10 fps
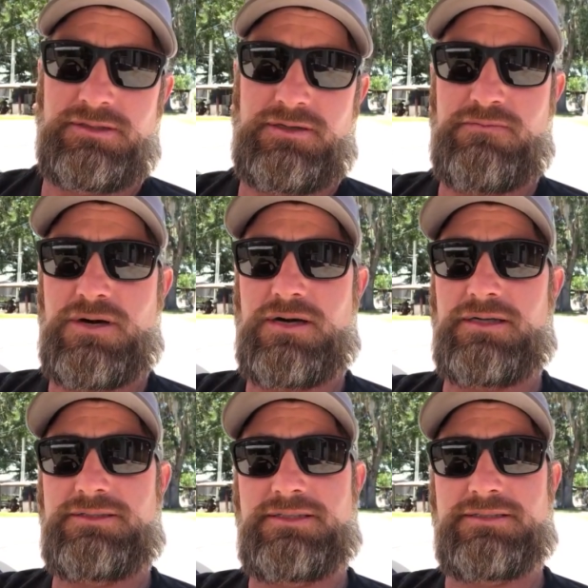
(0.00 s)

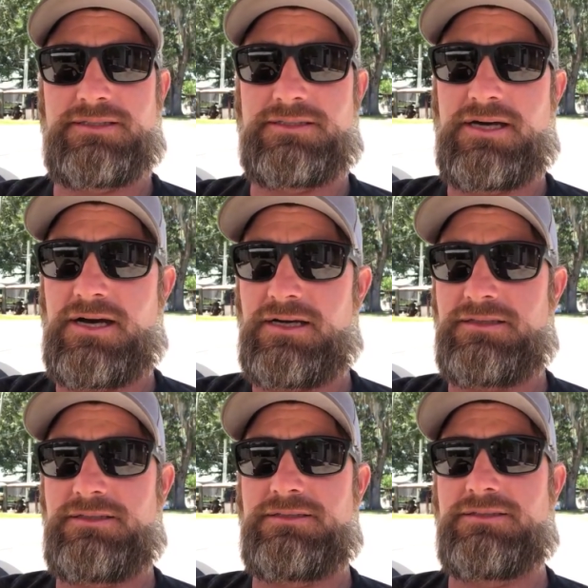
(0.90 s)
Ahmad says it's hot
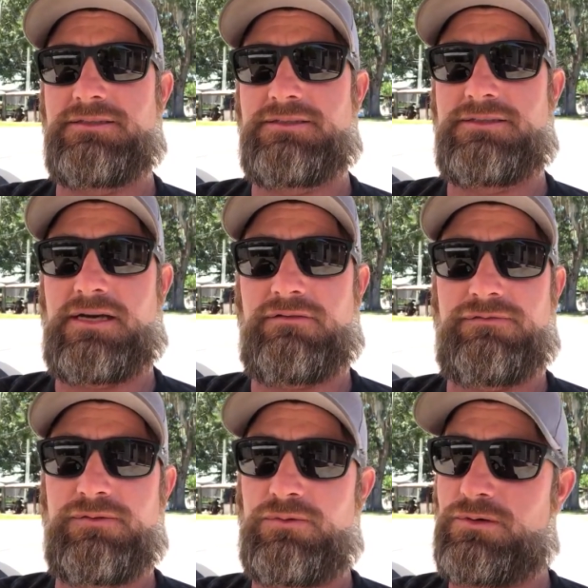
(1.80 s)
in South
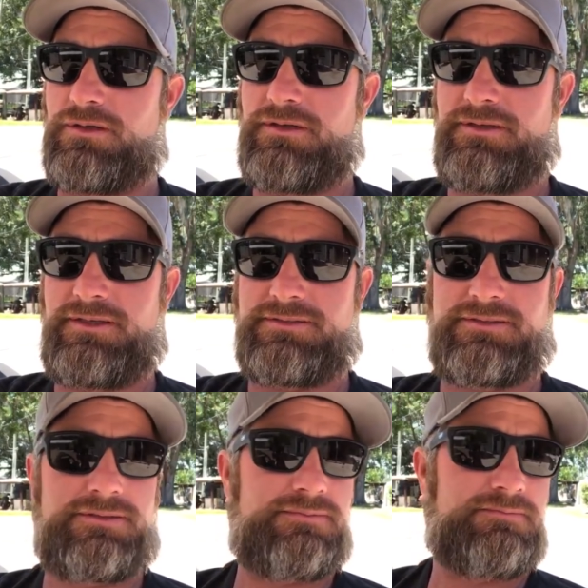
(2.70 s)
Florida.
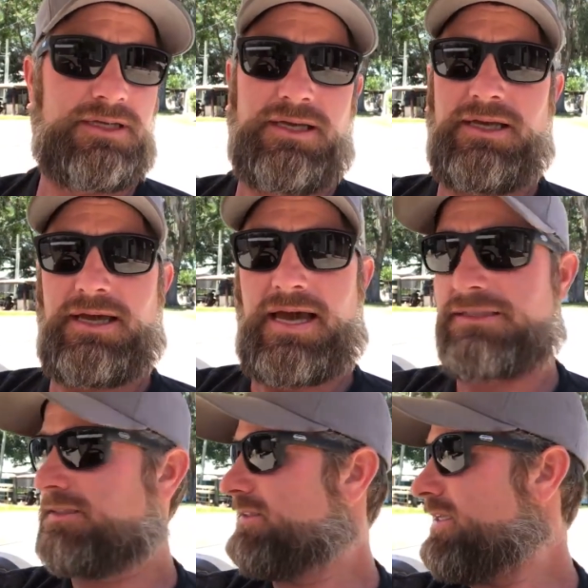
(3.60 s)
It's
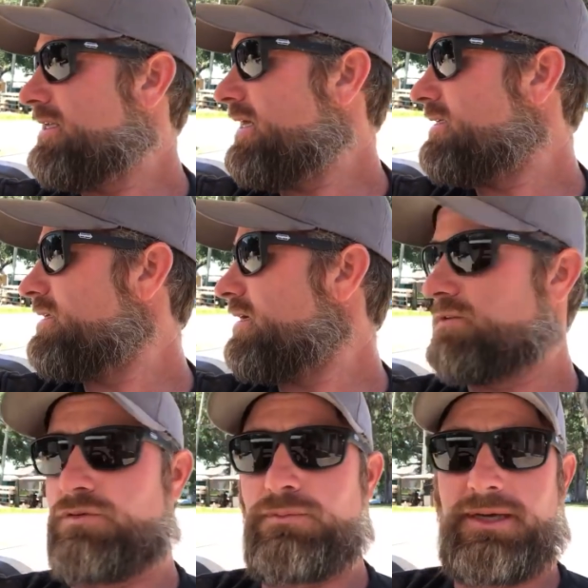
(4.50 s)
actually today is not
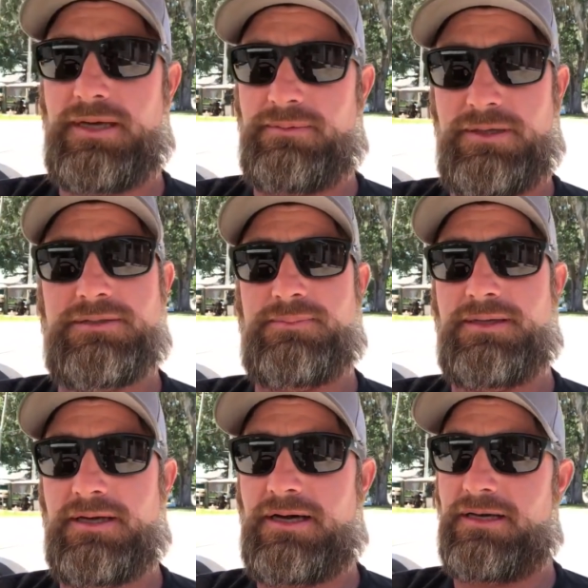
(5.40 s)
too bad, but it's
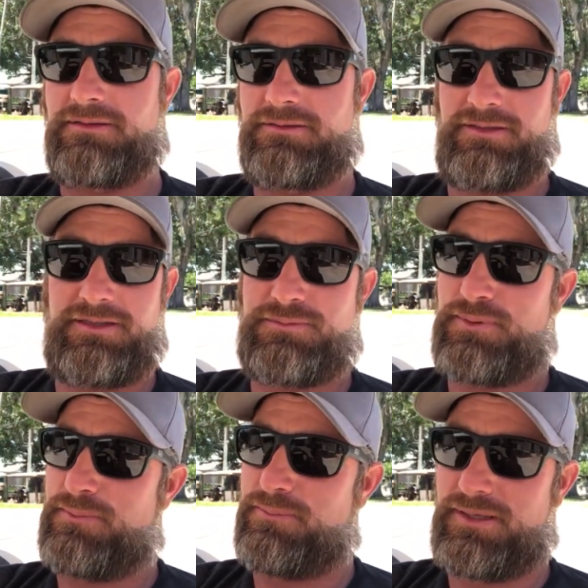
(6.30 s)
been hot. It's
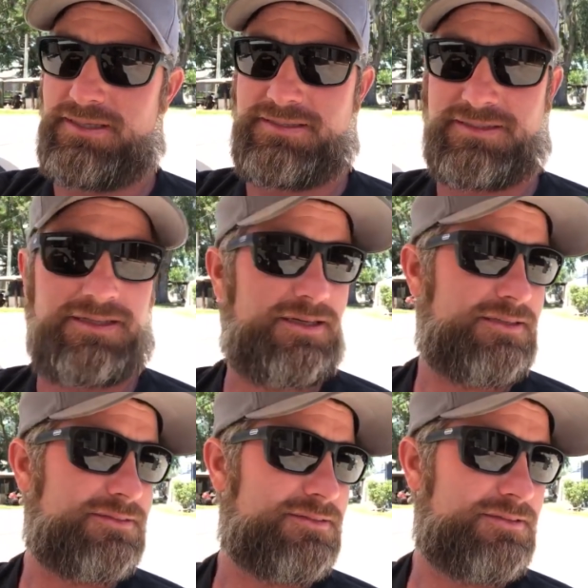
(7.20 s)
been blazing hot.
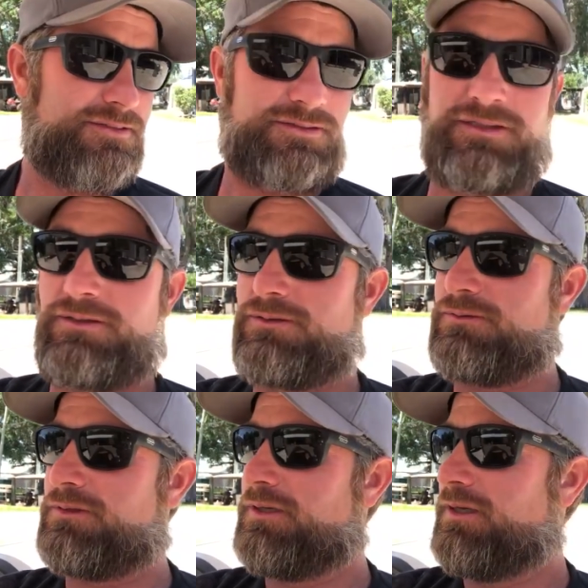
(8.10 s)
So
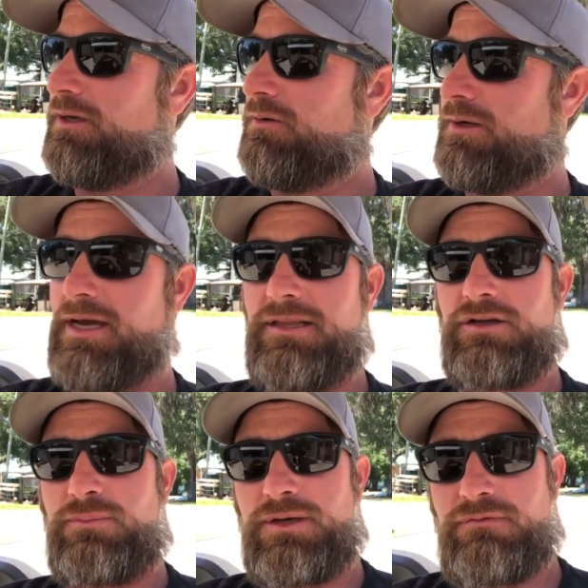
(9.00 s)
we got a
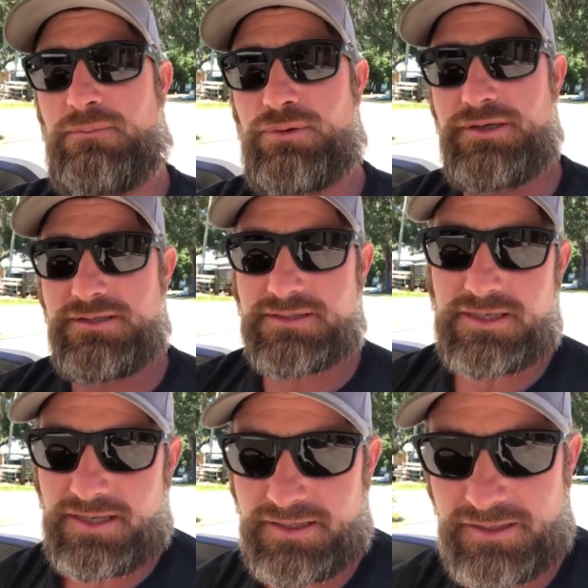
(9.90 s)
little bit of a breeze
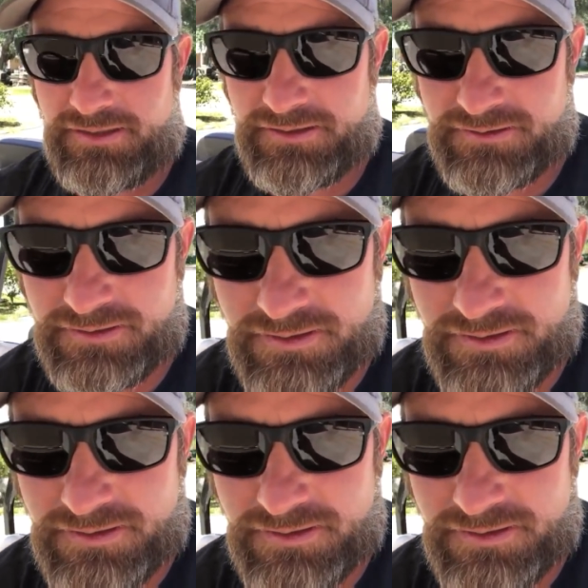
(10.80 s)
today here,